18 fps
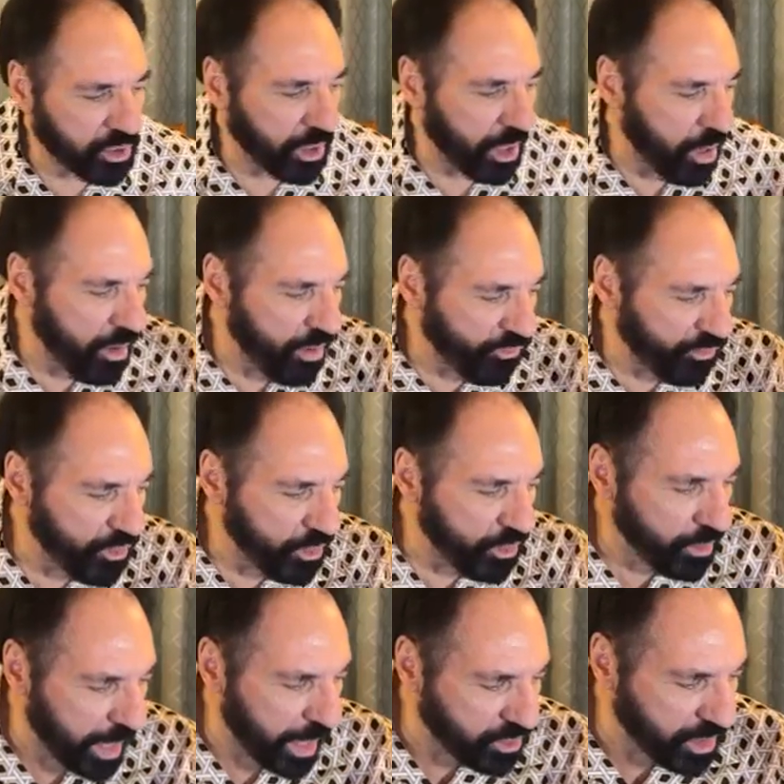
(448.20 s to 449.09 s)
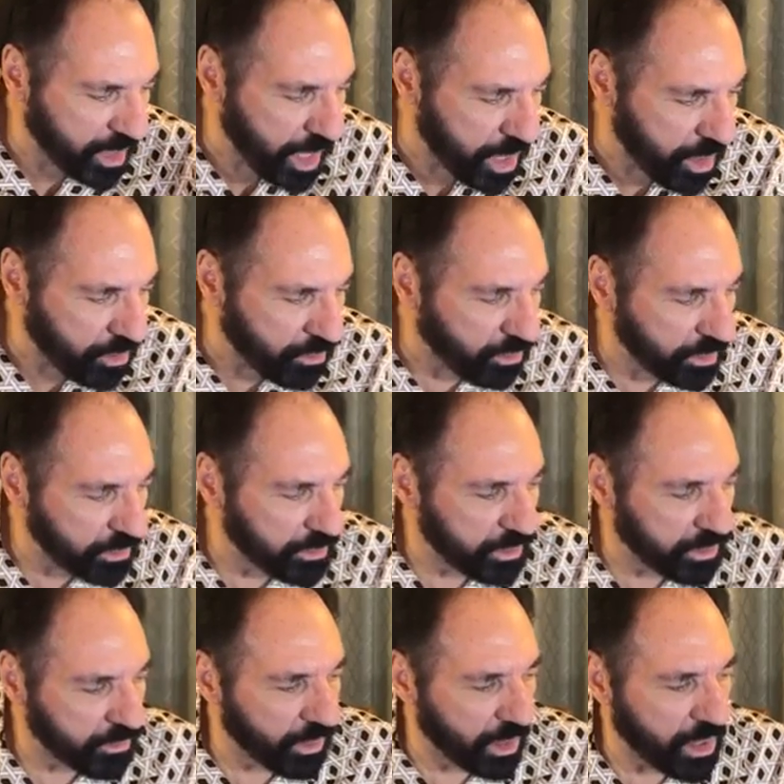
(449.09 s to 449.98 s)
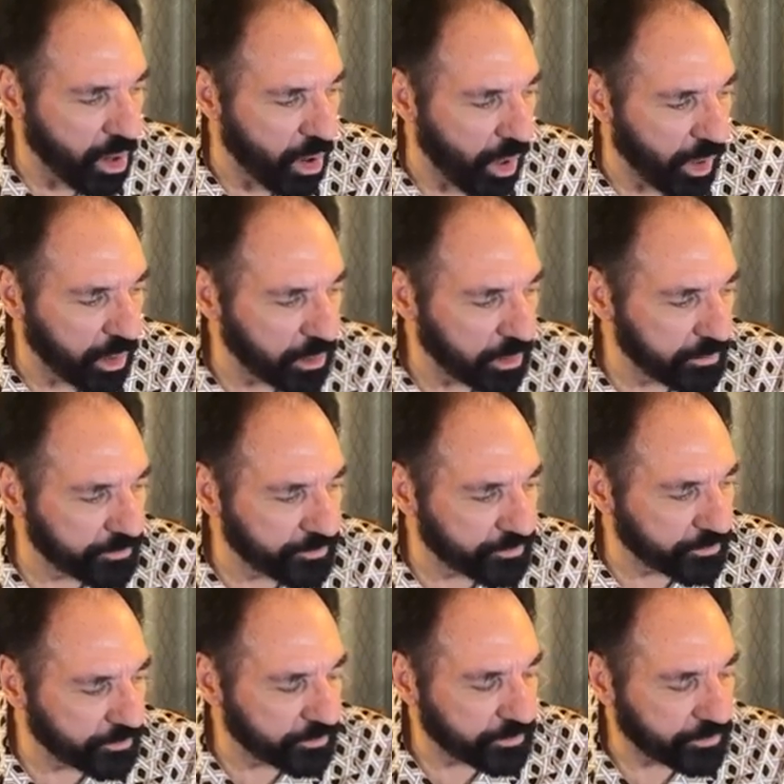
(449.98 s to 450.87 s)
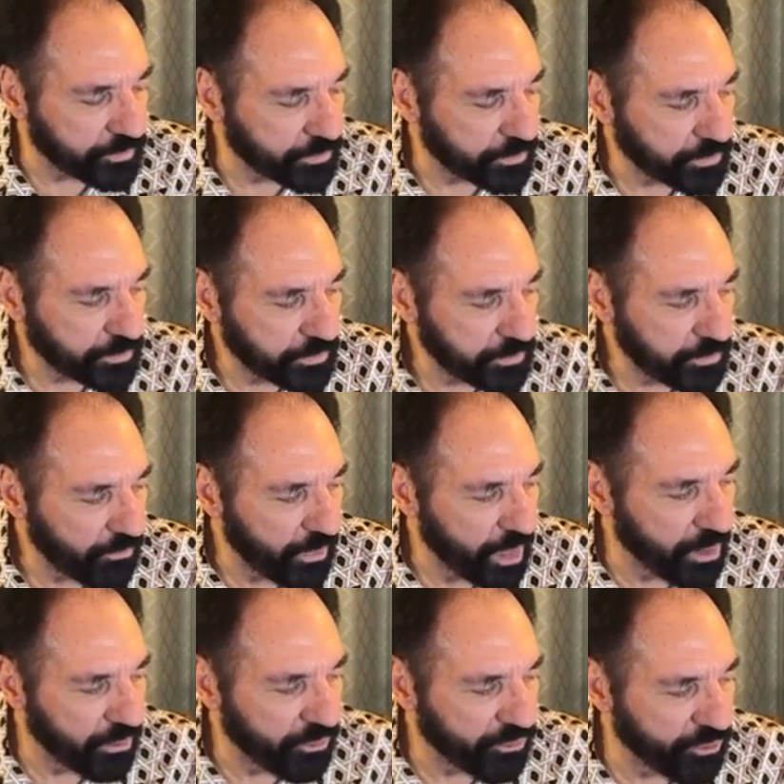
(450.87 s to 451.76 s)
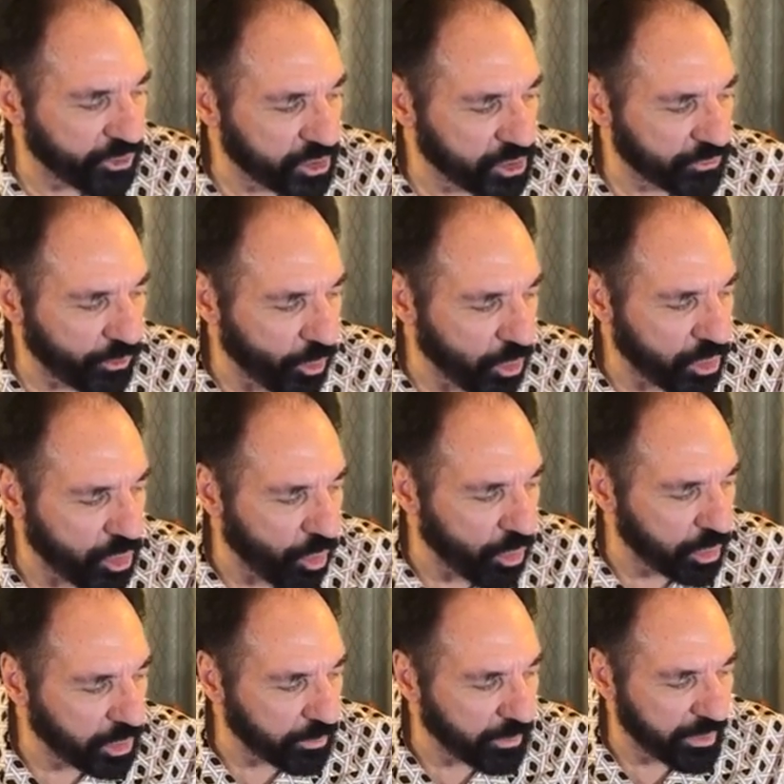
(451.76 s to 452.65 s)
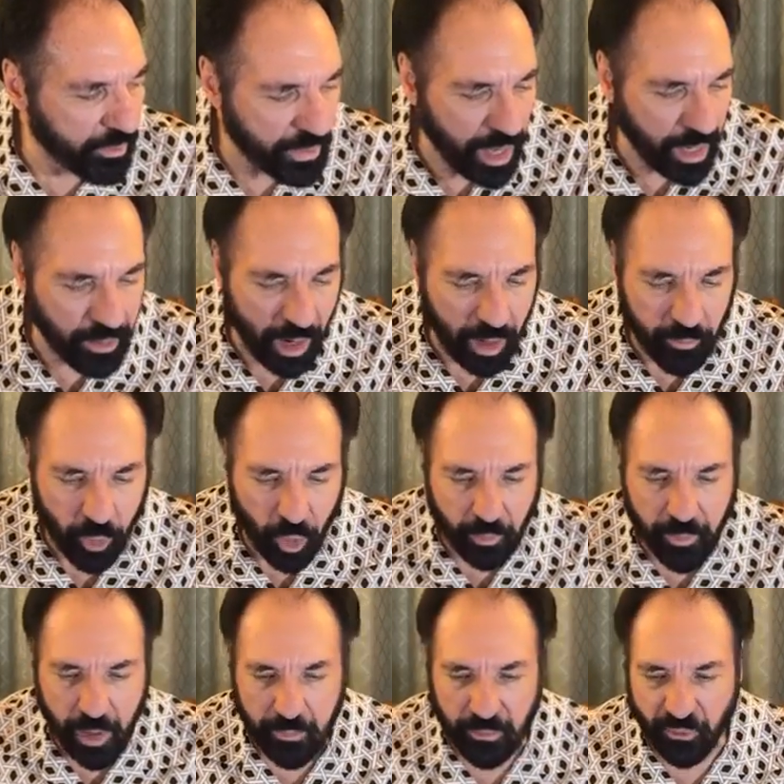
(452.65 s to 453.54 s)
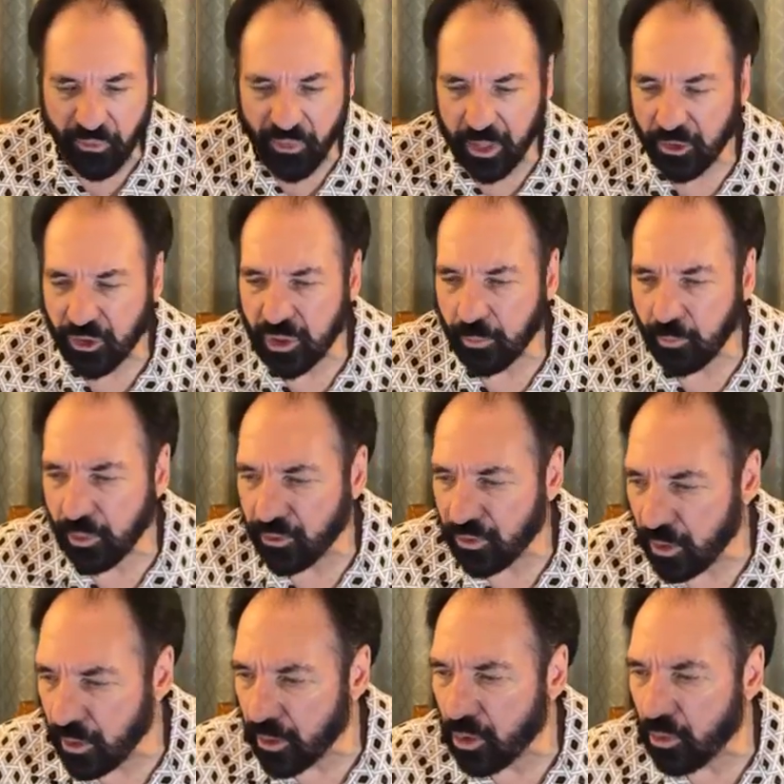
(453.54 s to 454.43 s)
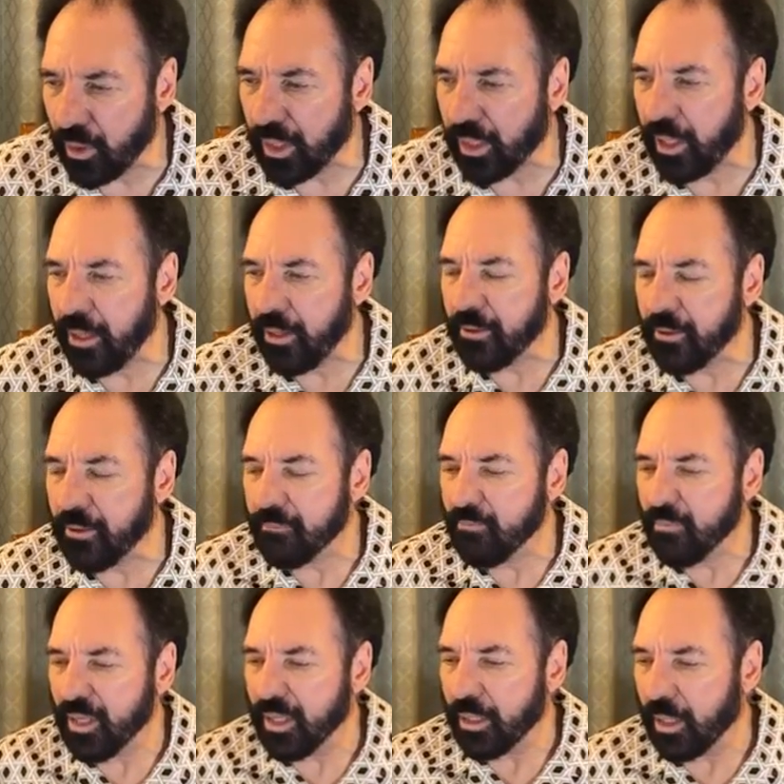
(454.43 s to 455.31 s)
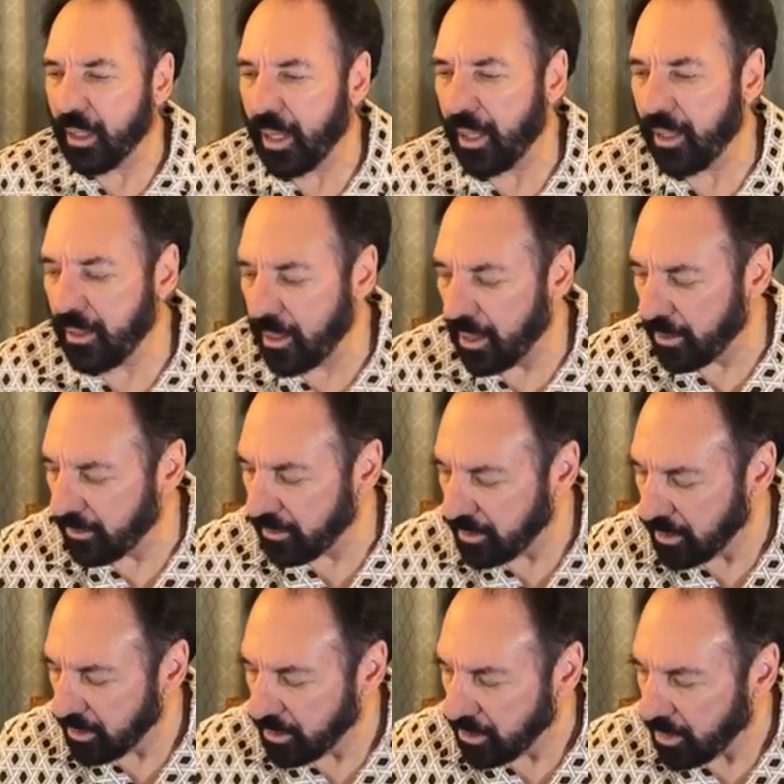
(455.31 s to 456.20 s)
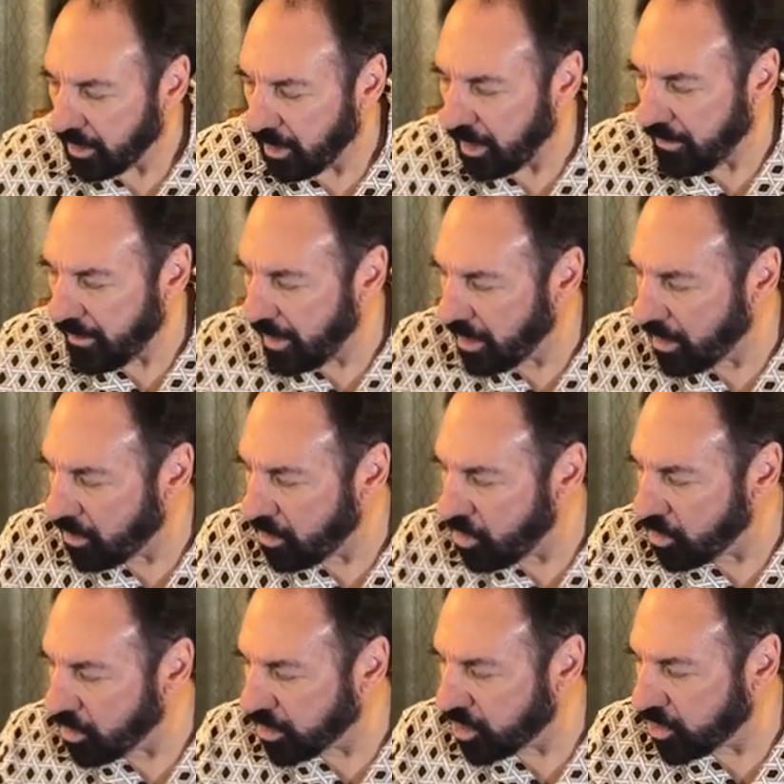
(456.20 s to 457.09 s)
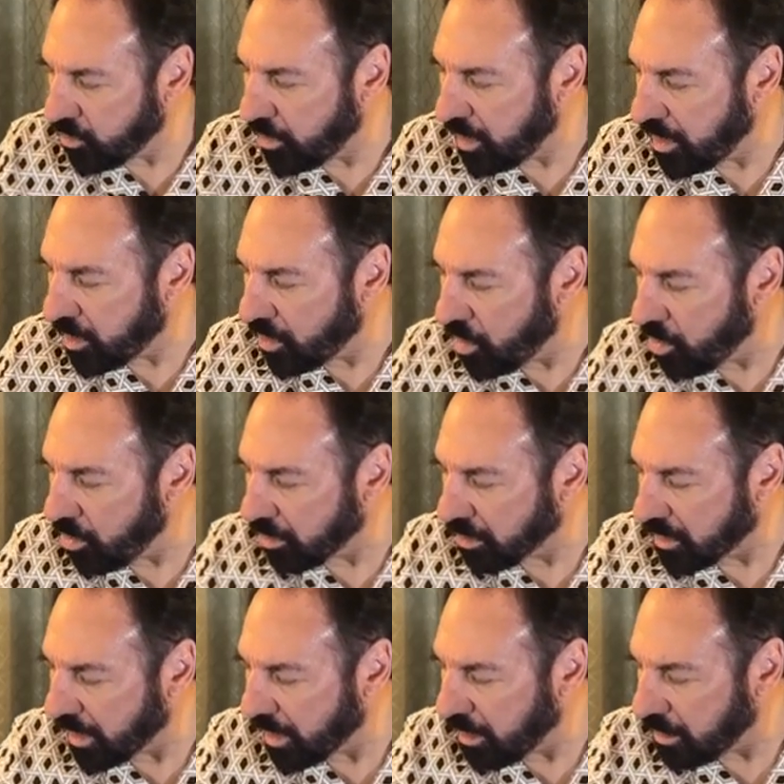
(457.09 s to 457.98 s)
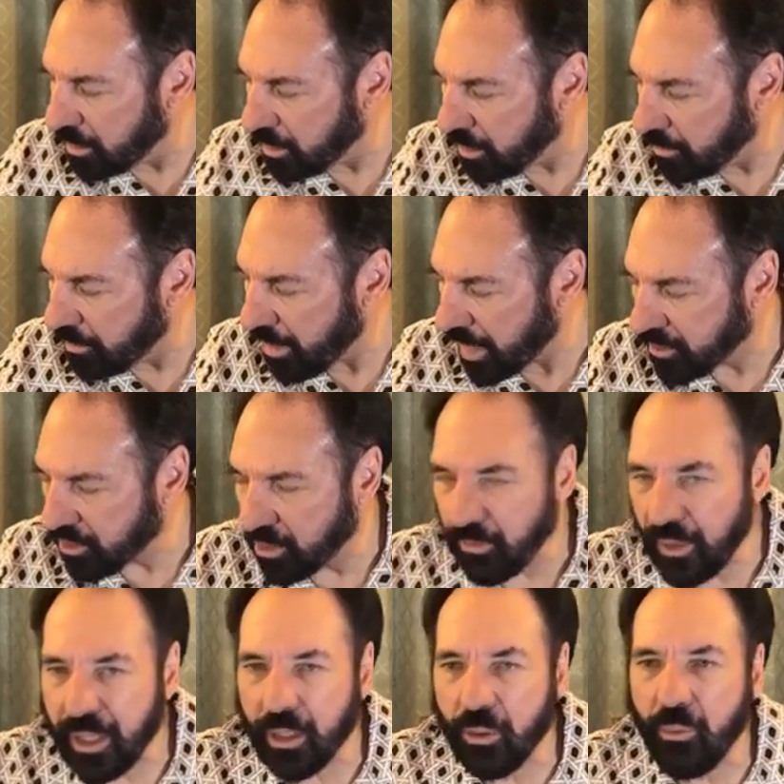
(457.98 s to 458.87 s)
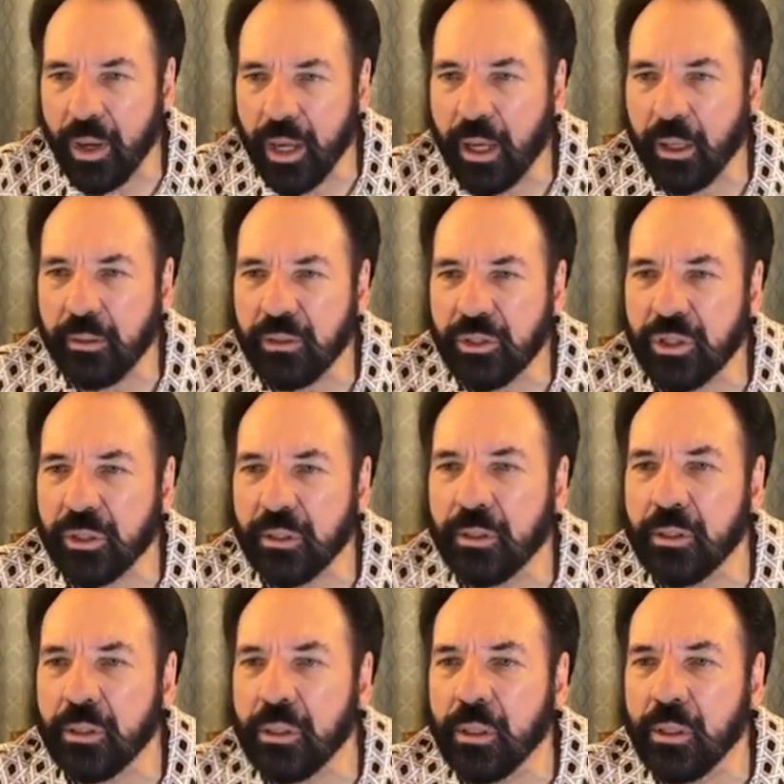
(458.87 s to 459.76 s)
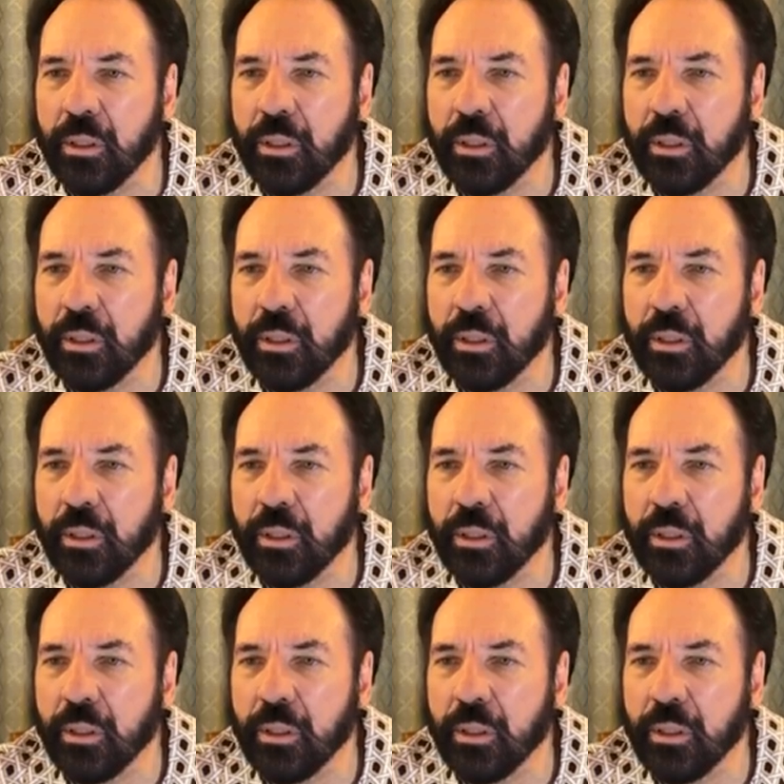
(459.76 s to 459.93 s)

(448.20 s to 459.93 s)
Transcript: So a few days ago, we're called first of all called Maria, our board member, fellowship with her quickly, and uh, and then of course we called uh, Pastor Rita Weekends.